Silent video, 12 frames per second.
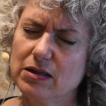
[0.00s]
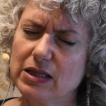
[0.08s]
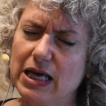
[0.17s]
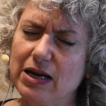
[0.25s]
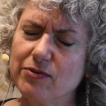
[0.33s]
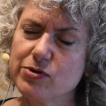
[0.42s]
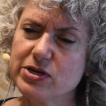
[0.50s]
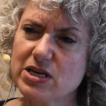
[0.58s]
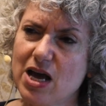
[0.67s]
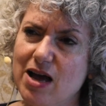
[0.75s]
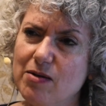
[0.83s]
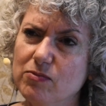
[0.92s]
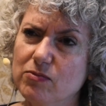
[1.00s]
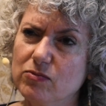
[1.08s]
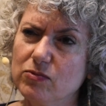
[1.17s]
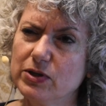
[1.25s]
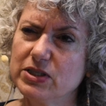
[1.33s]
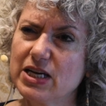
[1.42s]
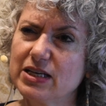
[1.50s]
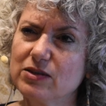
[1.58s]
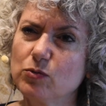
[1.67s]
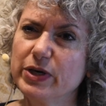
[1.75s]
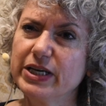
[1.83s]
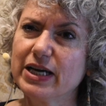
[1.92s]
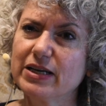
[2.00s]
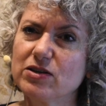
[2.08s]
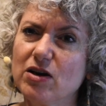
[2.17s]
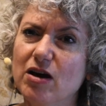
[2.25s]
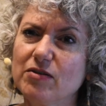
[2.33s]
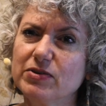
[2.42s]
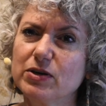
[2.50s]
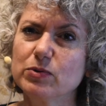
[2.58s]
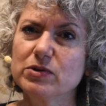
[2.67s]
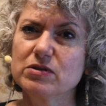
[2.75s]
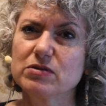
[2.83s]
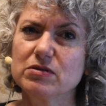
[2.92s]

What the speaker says: that every time we take the weekend off, he'd